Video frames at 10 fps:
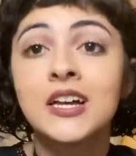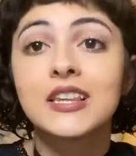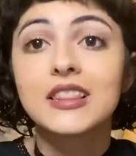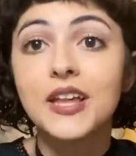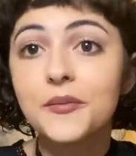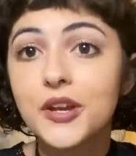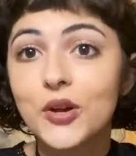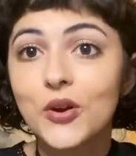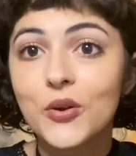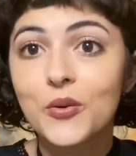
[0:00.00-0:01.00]
Let me
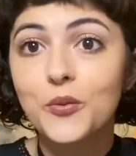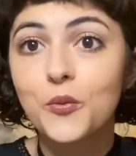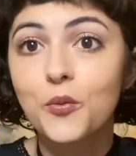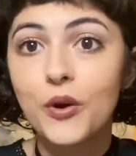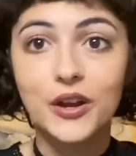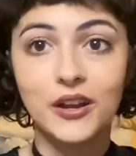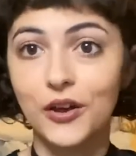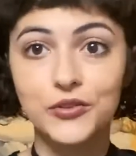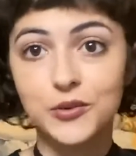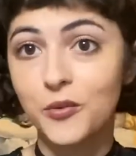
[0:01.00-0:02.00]
know what
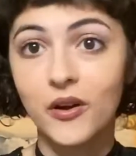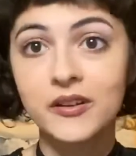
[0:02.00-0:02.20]
else you want